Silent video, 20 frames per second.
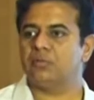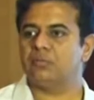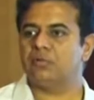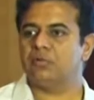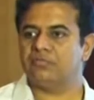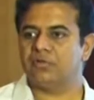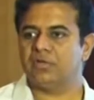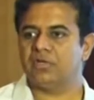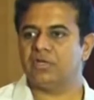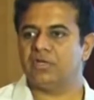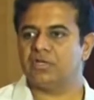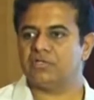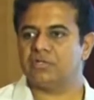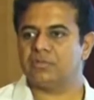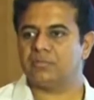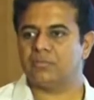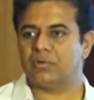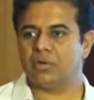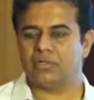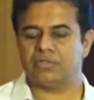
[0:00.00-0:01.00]
lift irrigation
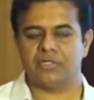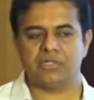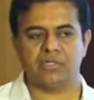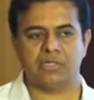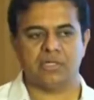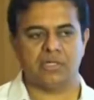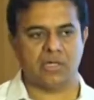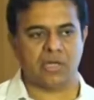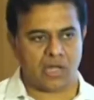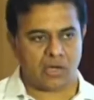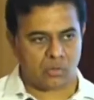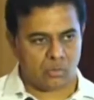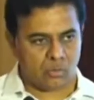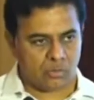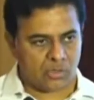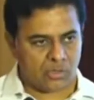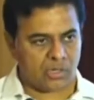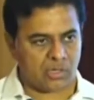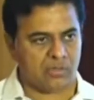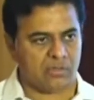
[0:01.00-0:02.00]
project in our own
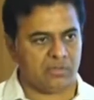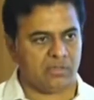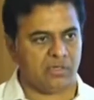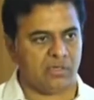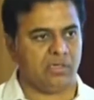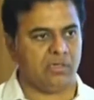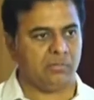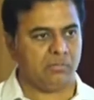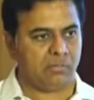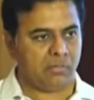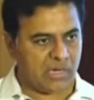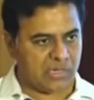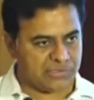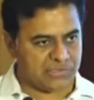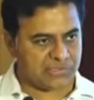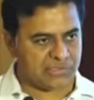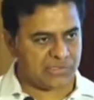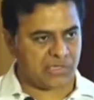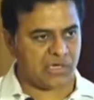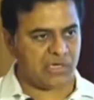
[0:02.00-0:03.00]
country, in my
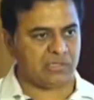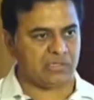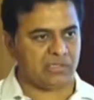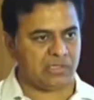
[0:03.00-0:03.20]
state,